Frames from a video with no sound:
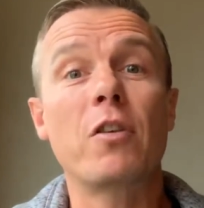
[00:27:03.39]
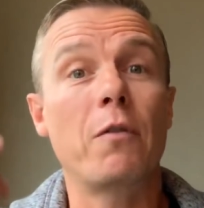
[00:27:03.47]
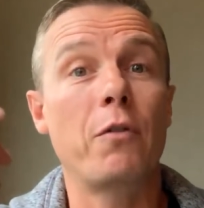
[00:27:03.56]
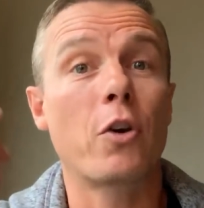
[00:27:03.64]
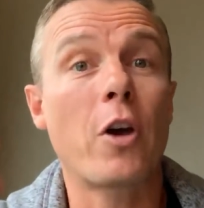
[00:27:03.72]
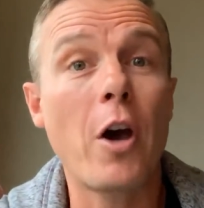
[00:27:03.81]
of
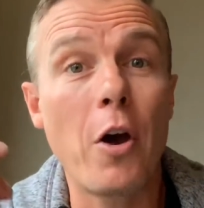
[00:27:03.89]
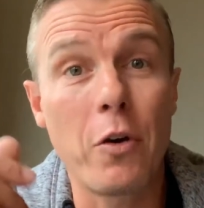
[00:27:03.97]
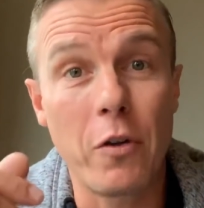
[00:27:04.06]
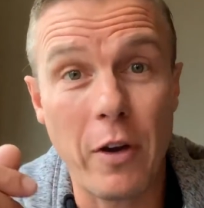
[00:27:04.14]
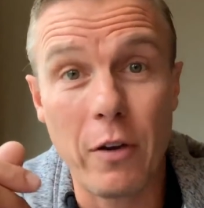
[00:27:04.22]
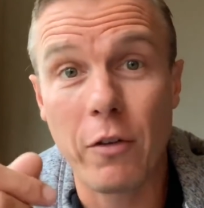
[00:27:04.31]
your code
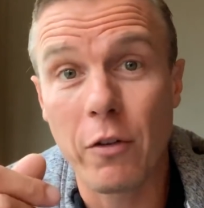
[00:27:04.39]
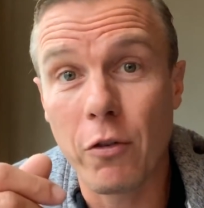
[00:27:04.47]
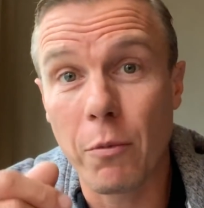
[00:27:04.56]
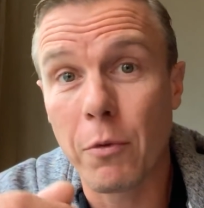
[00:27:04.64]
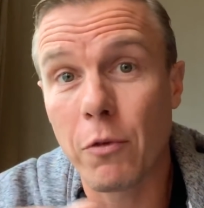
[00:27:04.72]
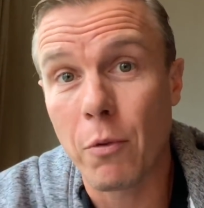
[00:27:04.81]
is actually
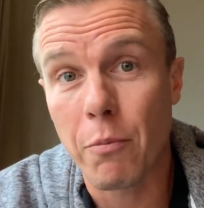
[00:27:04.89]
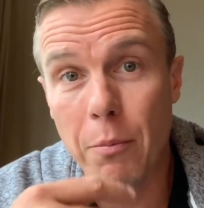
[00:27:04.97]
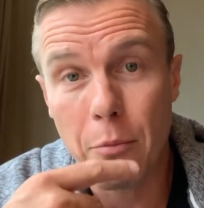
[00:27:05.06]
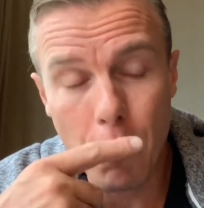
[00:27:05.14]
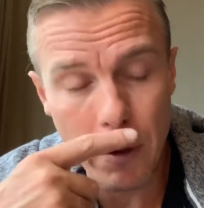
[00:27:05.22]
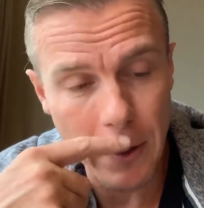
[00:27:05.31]
super, super
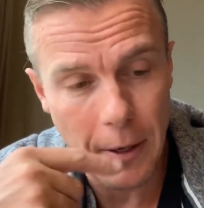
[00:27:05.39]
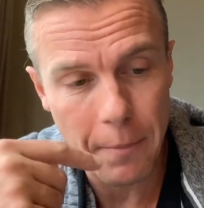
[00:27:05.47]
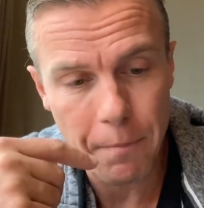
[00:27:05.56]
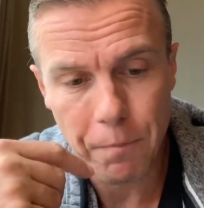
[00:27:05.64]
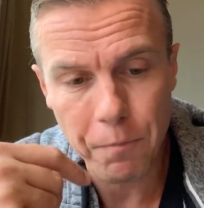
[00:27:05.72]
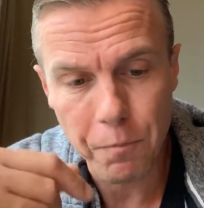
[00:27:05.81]
important here.
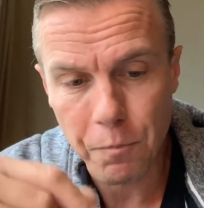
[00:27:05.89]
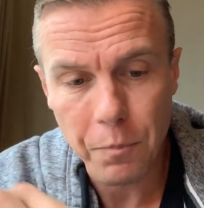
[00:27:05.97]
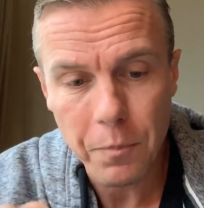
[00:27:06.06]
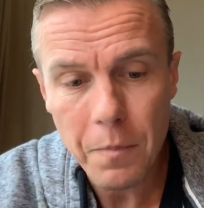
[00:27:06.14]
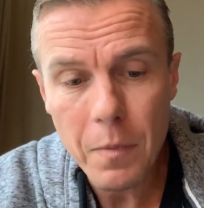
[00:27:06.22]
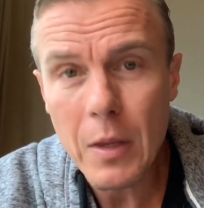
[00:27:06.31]

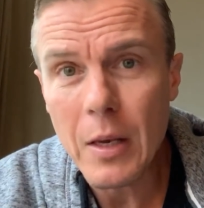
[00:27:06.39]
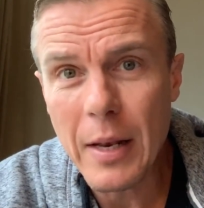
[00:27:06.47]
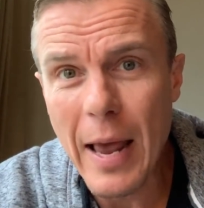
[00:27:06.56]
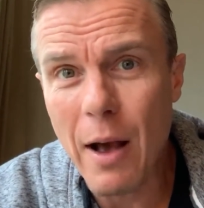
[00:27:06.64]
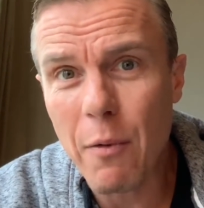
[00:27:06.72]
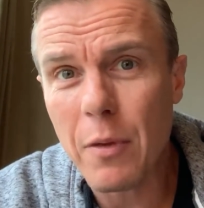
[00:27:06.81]

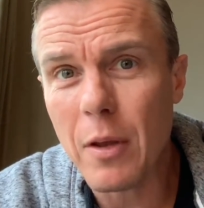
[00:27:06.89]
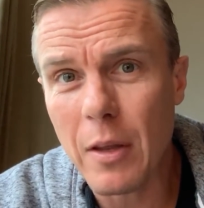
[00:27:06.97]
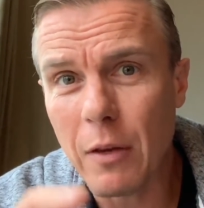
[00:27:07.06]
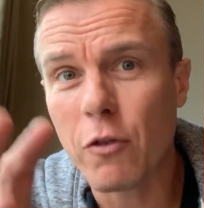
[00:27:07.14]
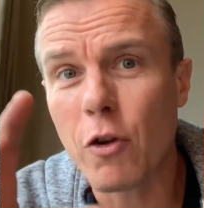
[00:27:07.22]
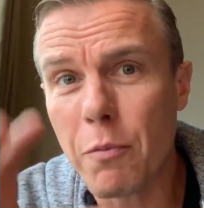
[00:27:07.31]
Now,
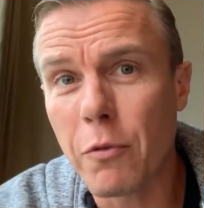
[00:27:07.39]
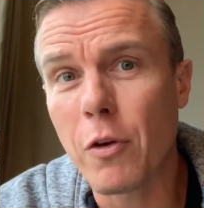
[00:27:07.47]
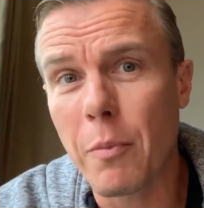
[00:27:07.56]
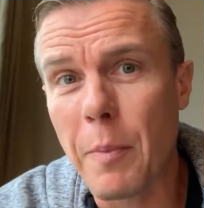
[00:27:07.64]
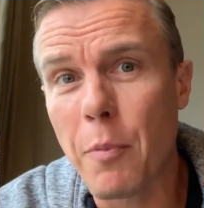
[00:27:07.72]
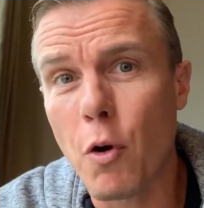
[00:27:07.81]
it's super,
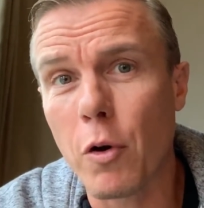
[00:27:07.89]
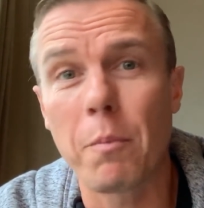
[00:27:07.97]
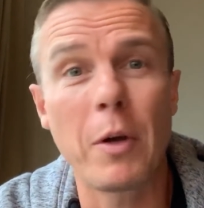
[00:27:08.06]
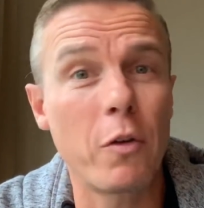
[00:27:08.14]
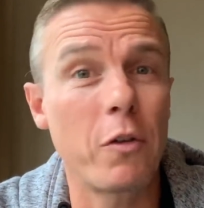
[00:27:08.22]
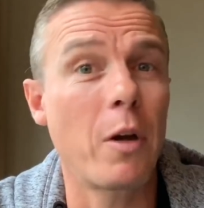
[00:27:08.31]
super important
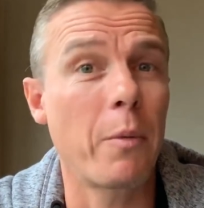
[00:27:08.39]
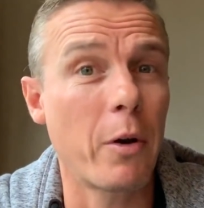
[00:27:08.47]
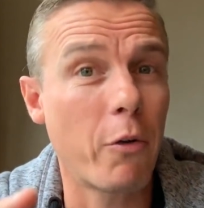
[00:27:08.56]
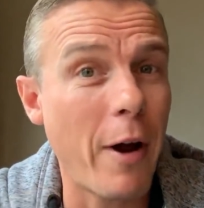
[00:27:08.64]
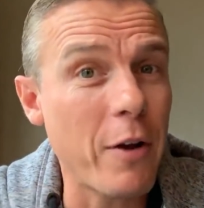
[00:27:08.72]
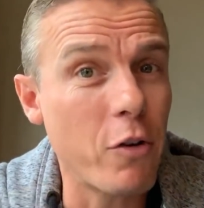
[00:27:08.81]
because you don't want to
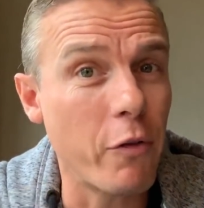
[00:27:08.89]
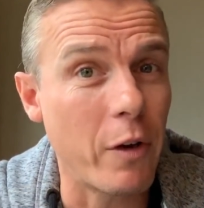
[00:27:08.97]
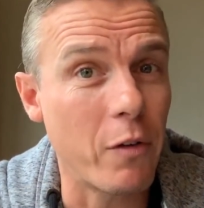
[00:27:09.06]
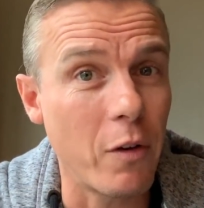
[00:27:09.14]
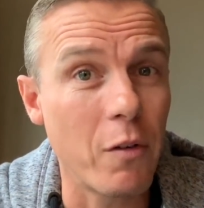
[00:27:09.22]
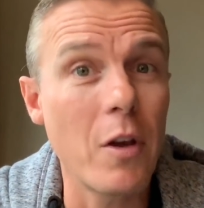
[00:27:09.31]
crash your
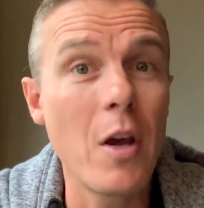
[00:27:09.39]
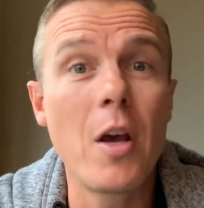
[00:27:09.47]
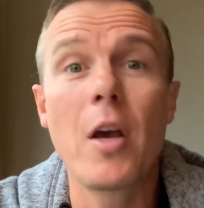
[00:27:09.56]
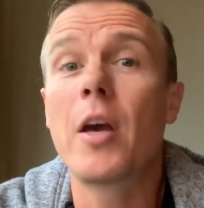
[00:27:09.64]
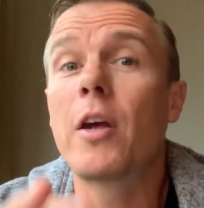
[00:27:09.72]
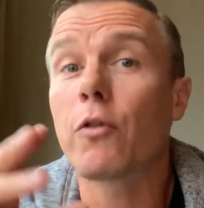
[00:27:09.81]
instance.
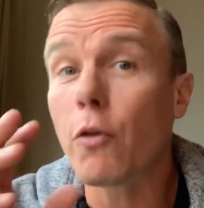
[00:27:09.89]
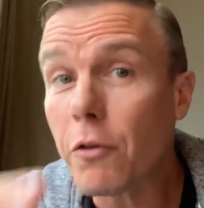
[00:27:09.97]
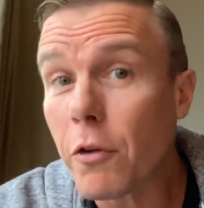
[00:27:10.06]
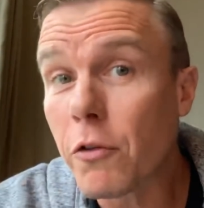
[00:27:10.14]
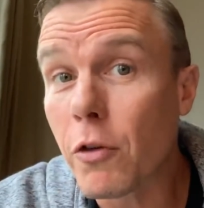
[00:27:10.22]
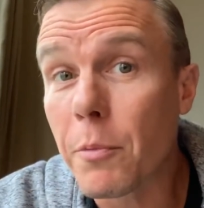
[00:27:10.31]
It's also
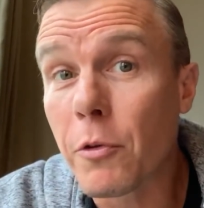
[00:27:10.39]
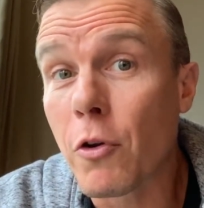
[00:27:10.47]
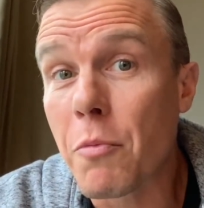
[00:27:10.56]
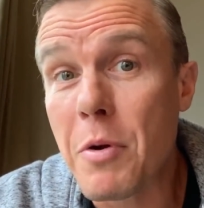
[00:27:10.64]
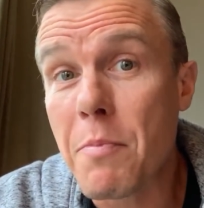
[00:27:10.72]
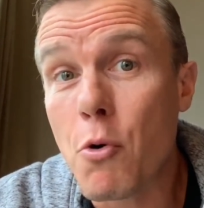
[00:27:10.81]
super,
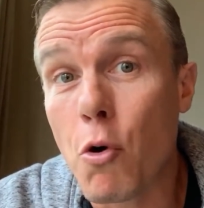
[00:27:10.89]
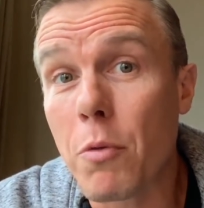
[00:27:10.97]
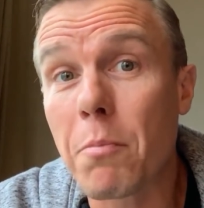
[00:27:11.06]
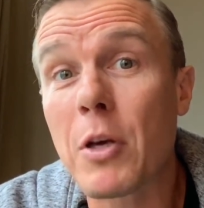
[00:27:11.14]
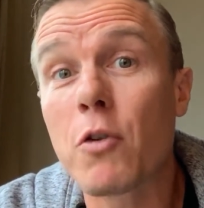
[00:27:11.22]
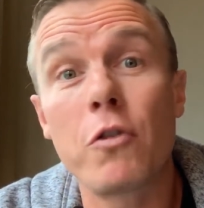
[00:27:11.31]
super important
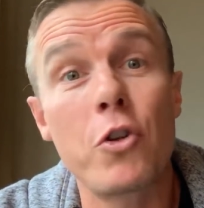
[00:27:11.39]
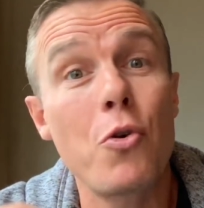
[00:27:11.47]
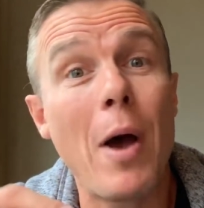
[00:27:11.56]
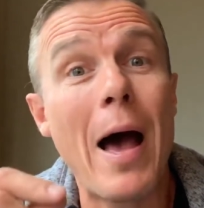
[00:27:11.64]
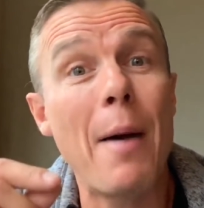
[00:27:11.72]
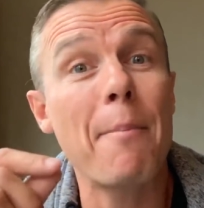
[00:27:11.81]
because you
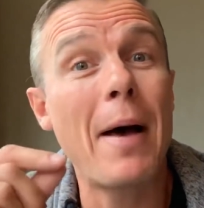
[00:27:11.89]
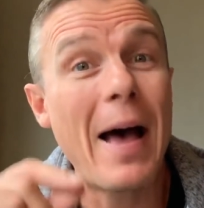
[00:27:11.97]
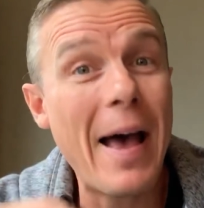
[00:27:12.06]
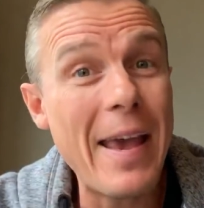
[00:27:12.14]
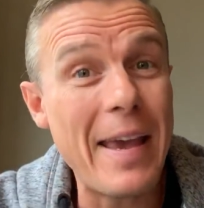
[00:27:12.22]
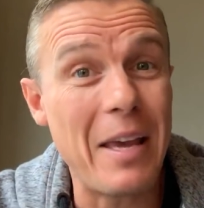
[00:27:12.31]
are
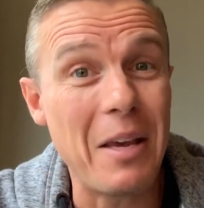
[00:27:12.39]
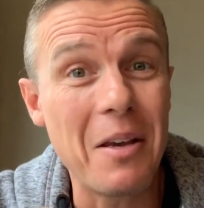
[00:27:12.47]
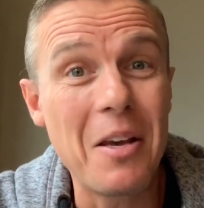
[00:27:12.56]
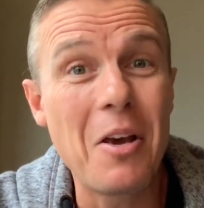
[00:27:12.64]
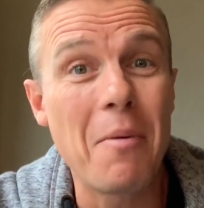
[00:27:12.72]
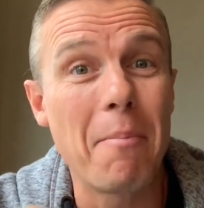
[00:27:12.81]
paying
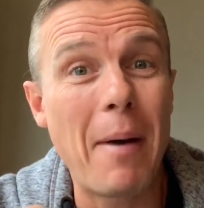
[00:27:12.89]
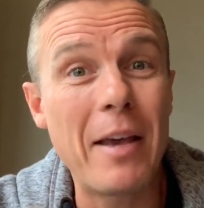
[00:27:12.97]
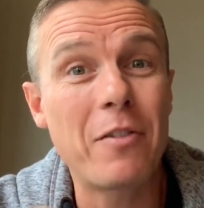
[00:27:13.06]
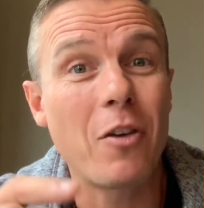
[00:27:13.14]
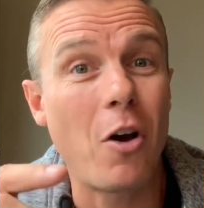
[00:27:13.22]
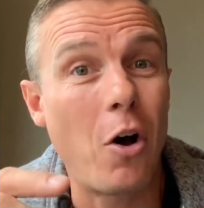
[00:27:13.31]

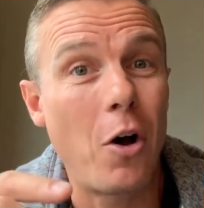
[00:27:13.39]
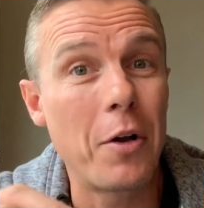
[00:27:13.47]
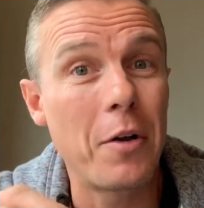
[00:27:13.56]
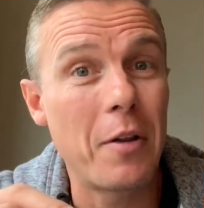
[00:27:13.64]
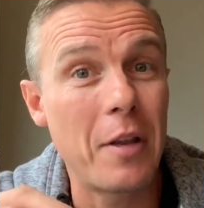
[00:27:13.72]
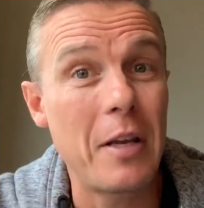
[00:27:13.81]
based
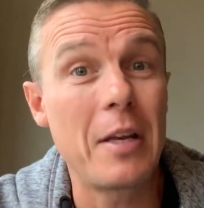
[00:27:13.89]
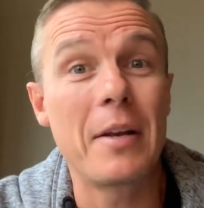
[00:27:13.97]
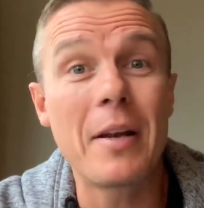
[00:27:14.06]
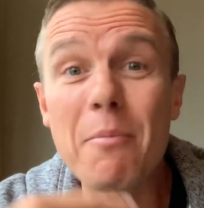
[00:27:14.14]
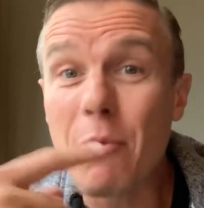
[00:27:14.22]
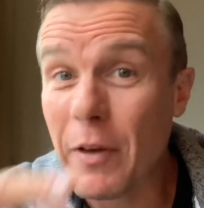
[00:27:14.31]
on the
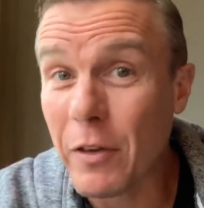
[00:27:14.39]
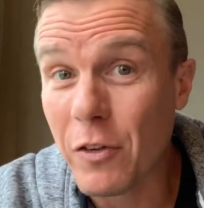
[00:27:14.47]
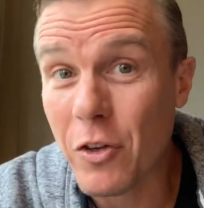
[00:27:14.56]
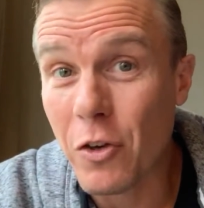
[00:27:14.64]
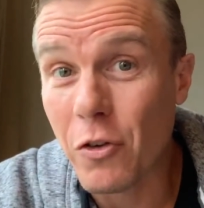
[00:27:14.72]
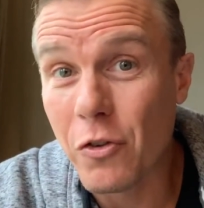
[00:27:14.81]
number of
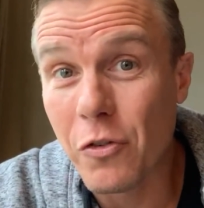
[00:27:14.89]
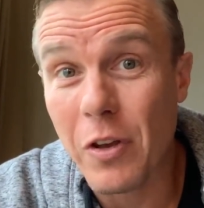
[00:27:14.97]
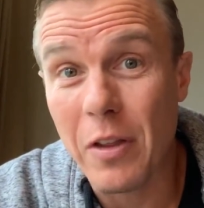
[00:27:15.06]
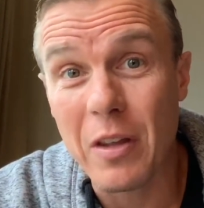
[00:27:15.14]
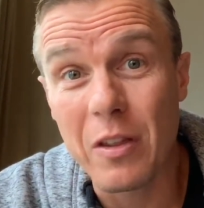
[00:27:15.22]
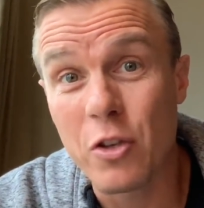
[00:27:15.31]
executions
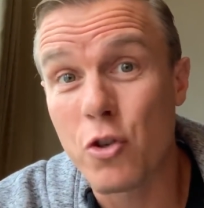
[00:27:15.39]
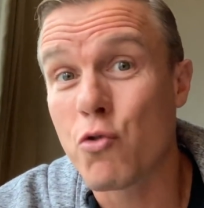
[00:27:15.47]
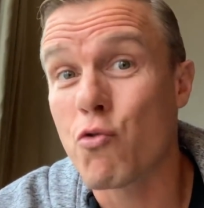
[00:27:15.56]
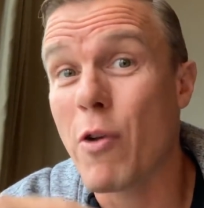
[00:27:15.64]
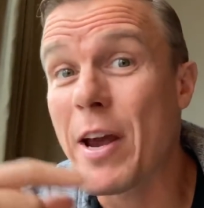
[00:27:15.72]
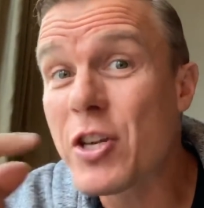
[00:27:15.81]
and then the
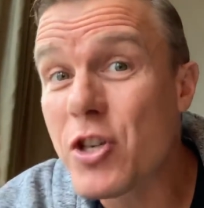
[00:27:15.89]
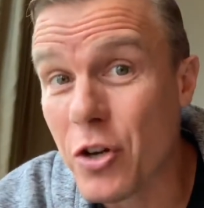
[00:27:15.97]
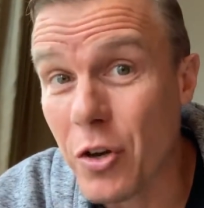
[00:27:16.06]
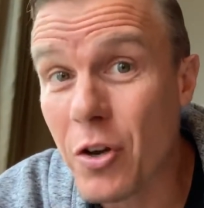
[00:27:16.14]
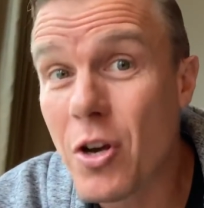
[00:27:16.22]
duration